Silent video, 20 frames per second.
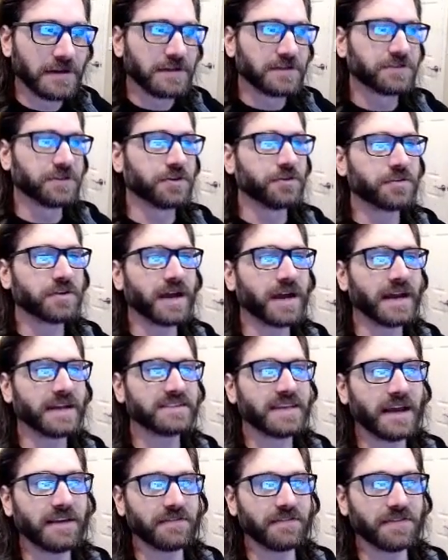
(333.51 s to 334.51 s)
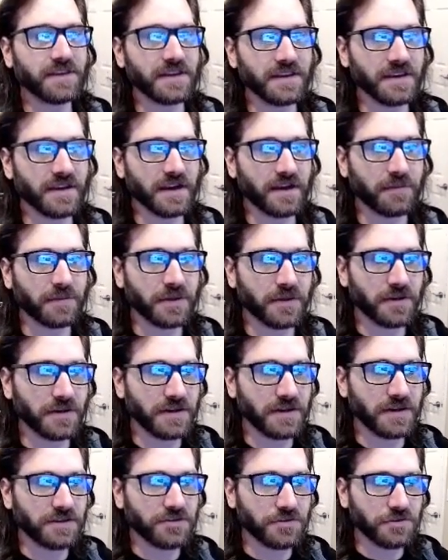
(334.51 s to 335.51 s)
So you guys have the
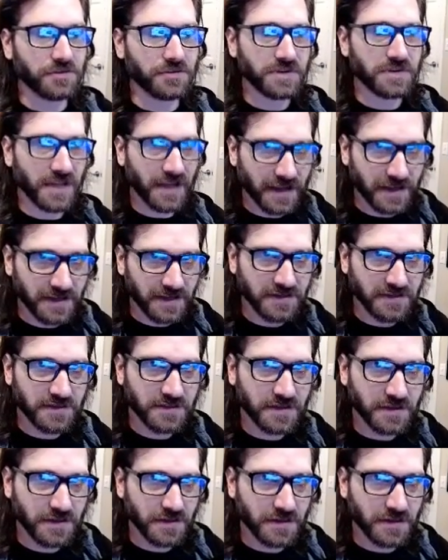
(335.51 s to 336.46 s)
ability to test